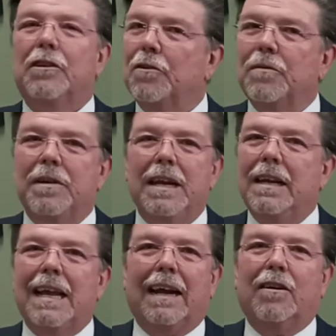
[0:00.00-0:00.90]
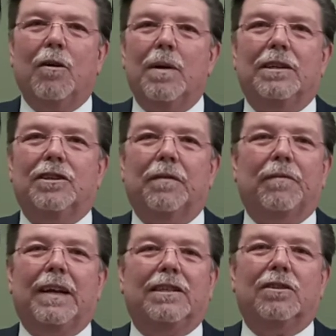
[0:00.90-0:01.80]
You need that courage to
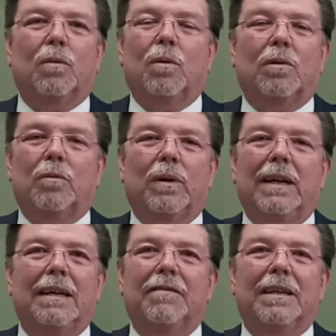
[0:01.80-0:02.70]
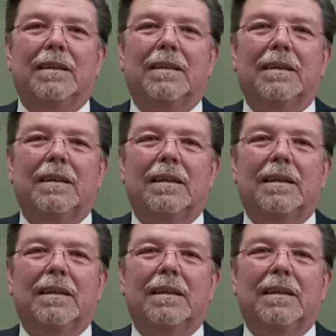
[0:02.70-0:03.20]
face the world we live in.